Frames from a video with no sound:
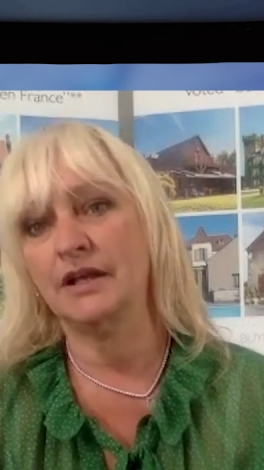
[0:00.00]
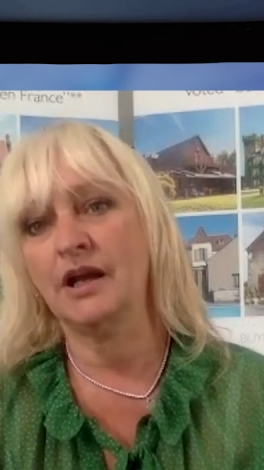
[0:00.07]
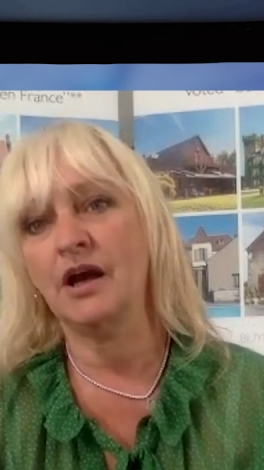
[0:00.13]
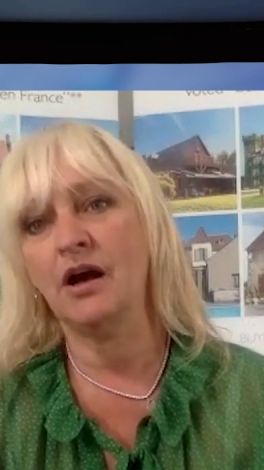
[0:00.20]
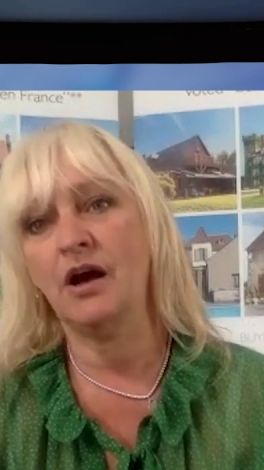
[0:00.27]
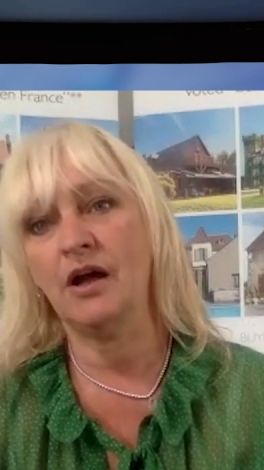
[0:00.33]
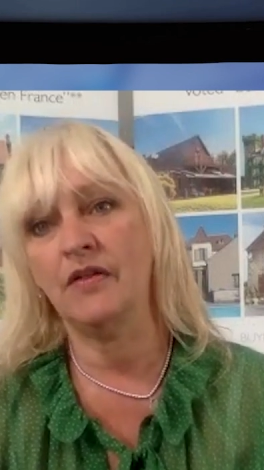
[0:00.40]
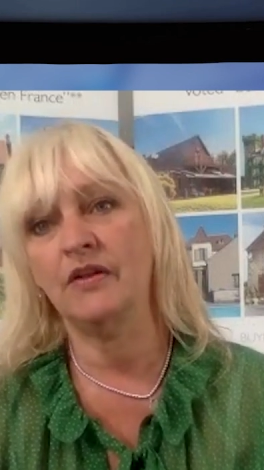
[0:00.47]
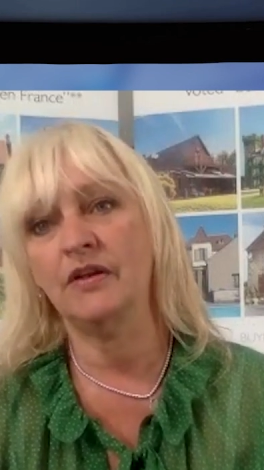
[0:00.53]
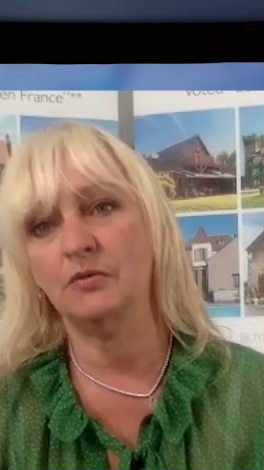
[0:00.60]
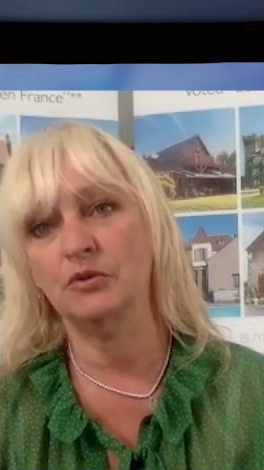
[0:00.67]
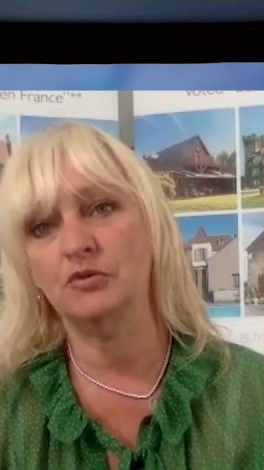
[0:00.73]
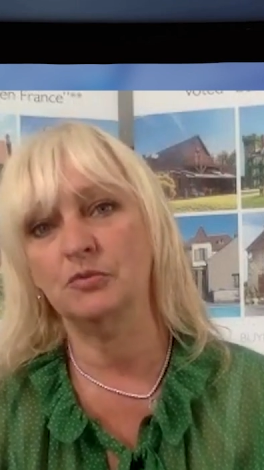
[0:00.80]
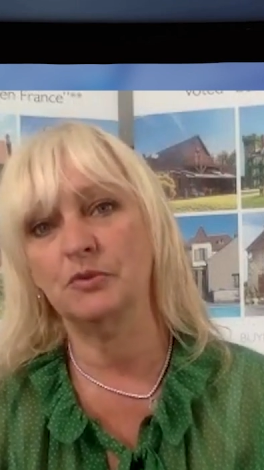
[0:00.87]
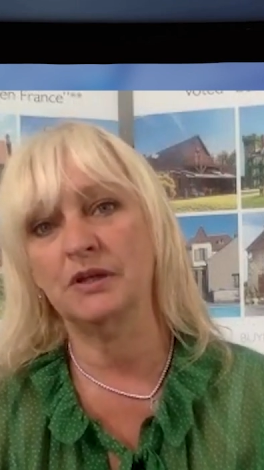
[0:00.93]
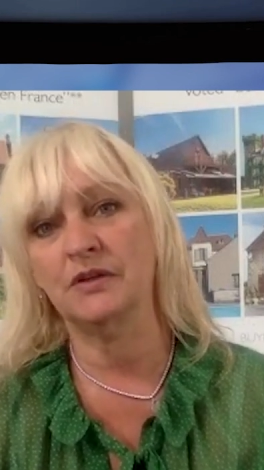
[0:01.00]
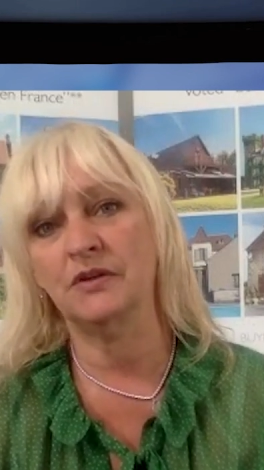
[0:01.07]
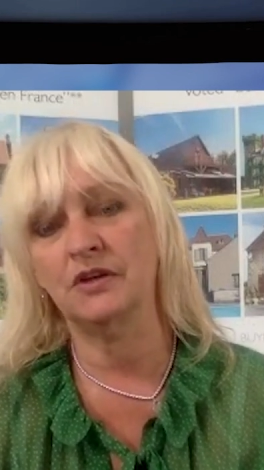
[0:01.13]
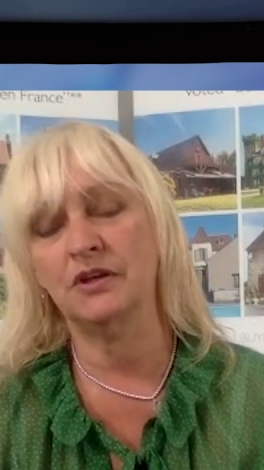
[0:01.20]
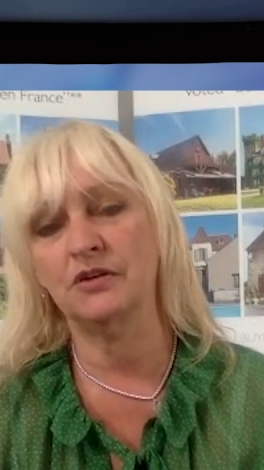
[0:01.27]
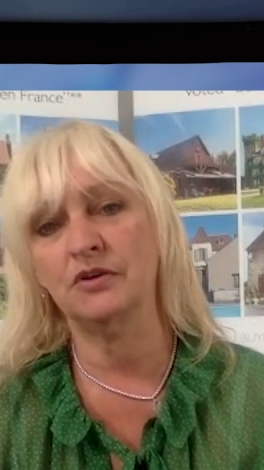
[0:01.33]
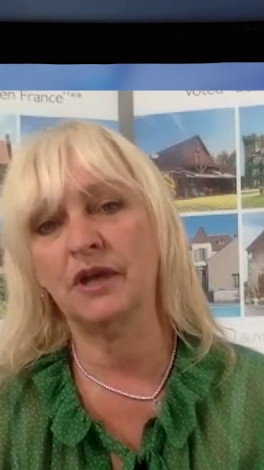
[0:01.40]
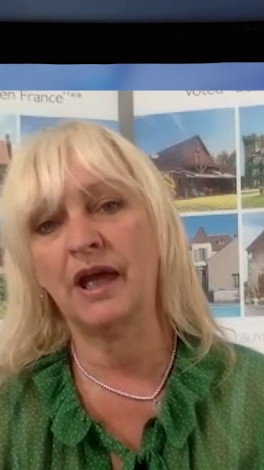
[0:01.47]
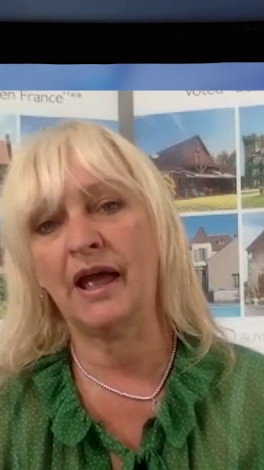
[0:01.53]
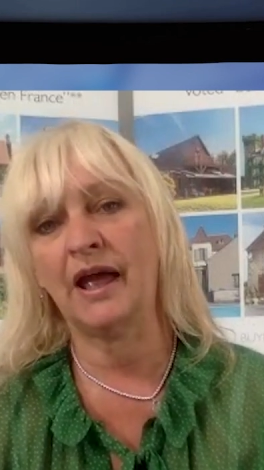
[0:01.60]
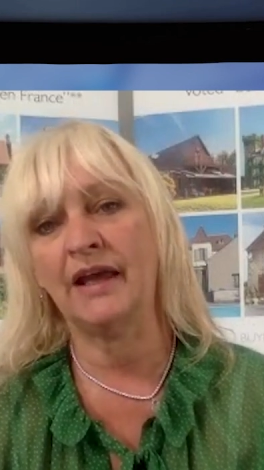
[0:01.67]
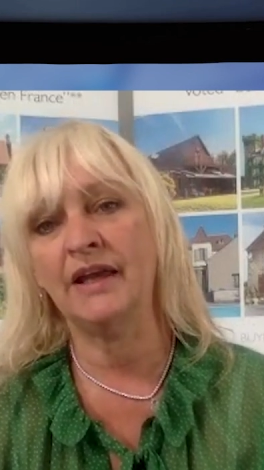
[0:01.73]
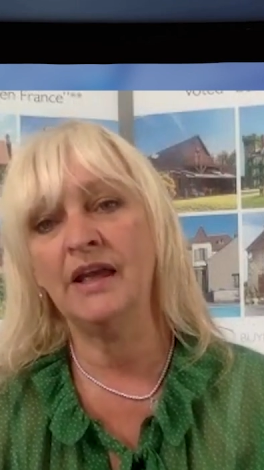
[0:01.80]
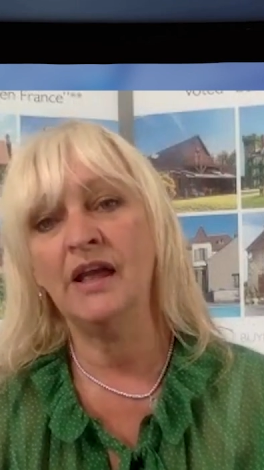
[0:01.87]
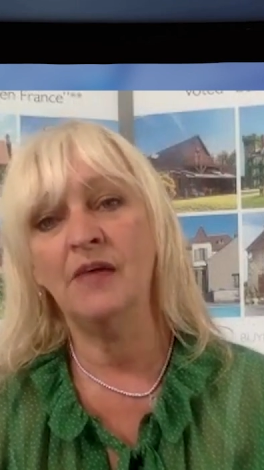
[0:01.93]
higher than it would be in the
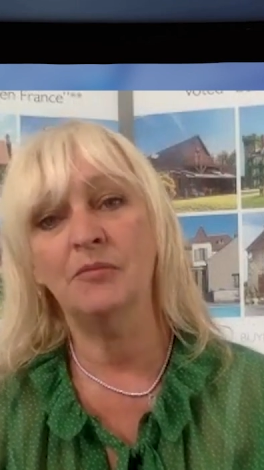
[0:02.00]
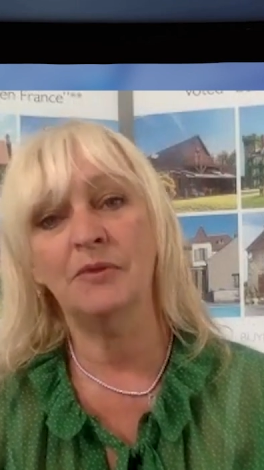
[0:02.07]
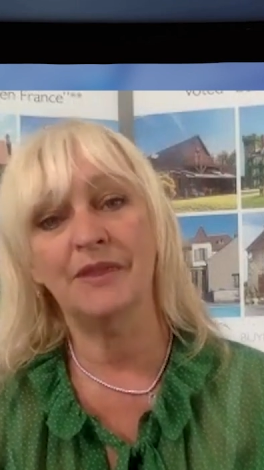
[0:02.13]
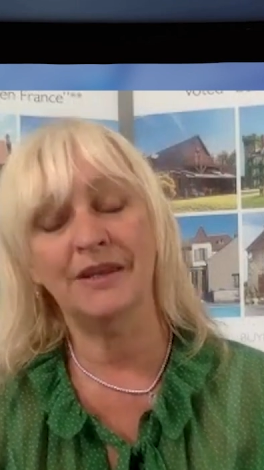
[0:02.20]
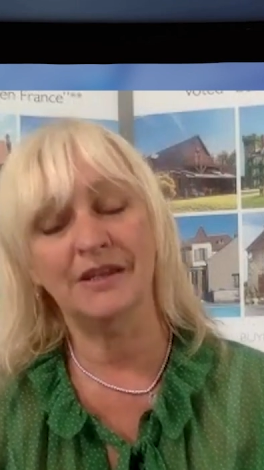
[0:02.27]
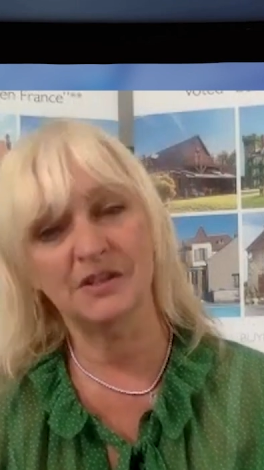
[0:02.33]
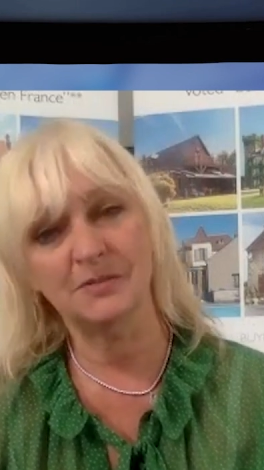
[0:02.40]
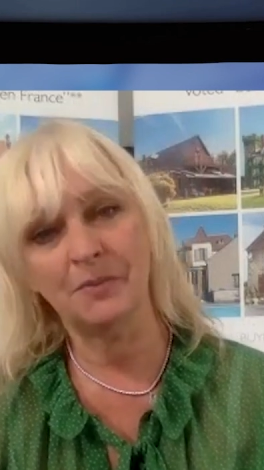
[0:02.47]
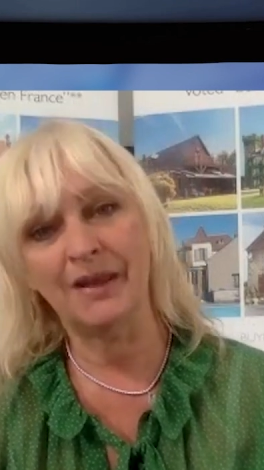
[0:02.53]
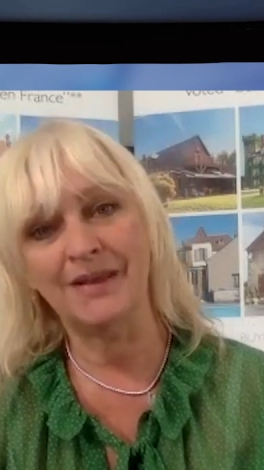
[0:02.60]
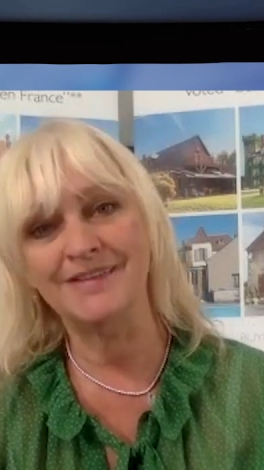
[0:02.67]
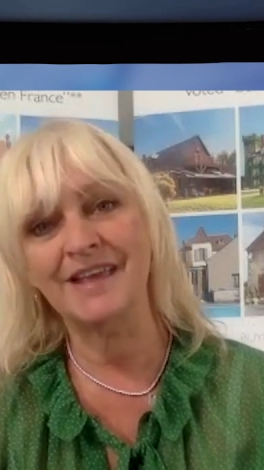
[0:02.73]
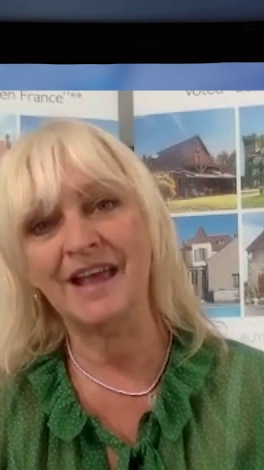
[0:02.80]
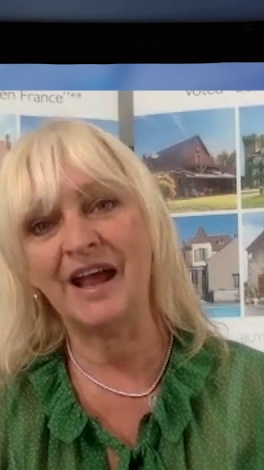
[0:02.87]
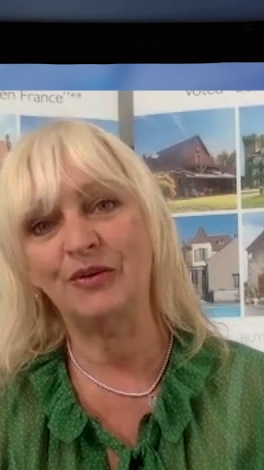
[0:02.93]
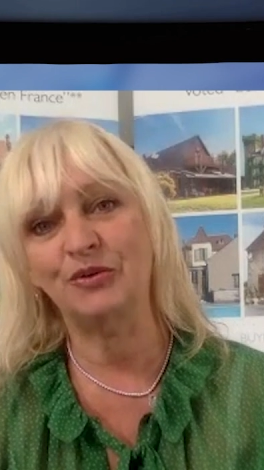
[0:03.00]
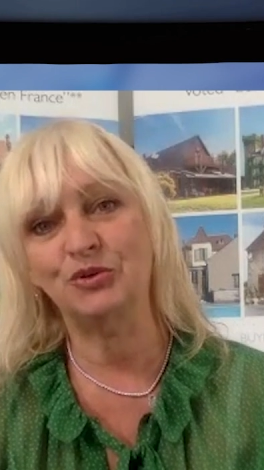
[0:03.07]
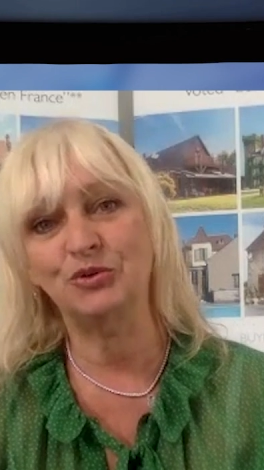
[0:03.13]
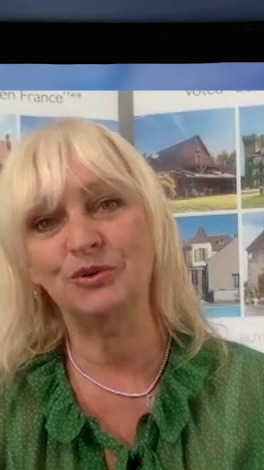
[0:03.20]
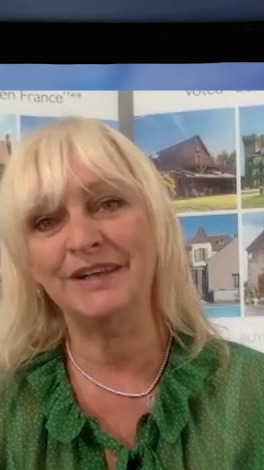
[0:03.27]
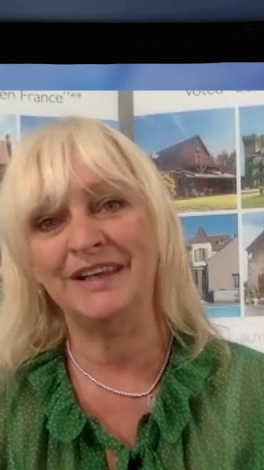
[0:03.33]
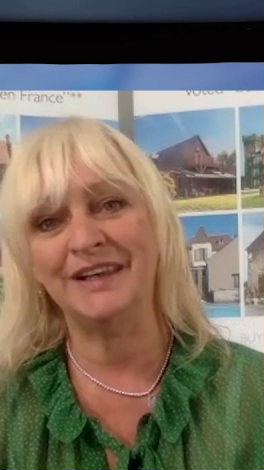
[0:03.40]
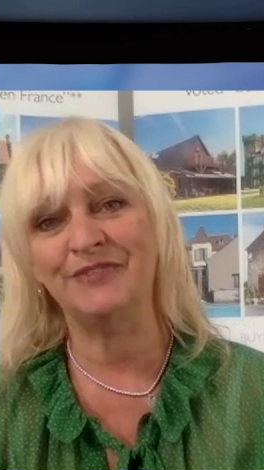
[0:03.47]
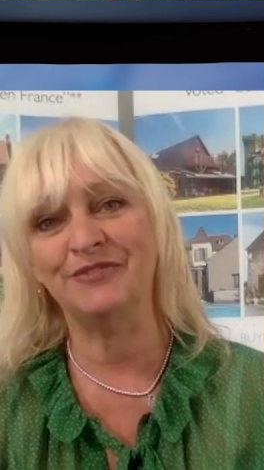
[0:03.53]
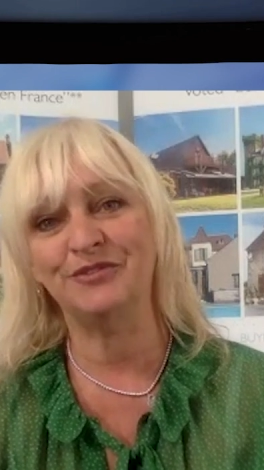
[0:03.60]
UK, but then it depends how you live.